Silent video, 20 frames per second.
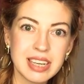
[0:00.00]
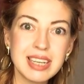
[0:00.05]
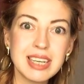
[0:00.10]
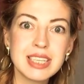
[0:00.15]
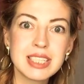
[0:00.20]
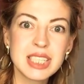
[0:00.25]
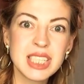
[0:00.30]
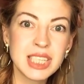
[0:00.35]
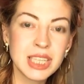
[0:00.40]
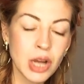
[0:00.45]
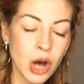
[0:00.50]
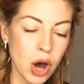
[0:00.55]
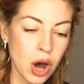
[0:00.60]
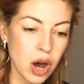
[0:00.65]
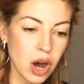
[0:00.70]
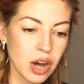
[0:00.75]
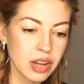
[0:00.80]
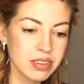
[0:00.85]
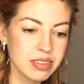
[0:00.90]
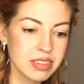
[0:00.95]
is
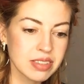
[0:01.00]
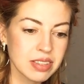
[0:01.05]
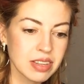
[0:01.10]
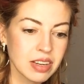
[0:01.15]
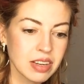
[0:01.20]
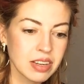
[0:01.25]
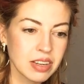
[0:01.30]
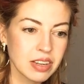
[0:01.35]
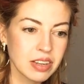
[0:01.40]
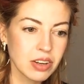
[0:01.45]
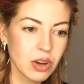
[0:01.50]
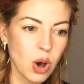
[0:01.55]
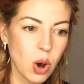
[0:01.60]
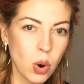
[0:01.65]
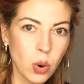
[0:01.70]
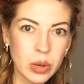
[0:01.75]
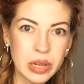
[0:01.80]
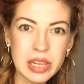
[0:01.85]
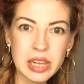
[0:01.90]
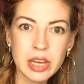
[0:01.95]
not
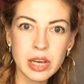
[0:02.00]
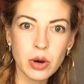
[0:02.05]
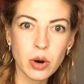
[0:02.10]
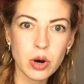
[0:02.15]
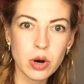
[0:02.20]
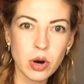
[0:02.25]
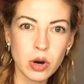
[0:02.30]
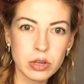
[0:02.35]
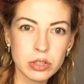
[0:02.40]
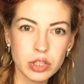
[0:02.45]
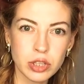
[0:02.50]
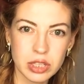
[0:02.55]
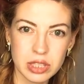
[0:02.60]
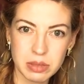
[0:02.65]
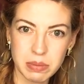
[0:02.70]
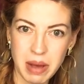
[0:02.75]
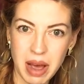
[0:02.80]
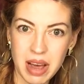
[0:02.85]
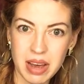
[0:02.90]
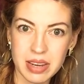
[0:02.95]
only your
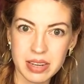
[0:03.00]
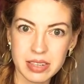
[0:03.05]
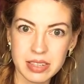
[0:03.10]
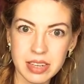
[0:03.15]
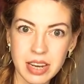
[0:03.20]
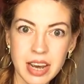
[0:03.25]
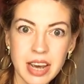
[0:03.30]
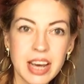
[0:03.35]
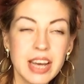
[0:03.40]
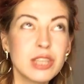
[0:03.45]
conscious mind.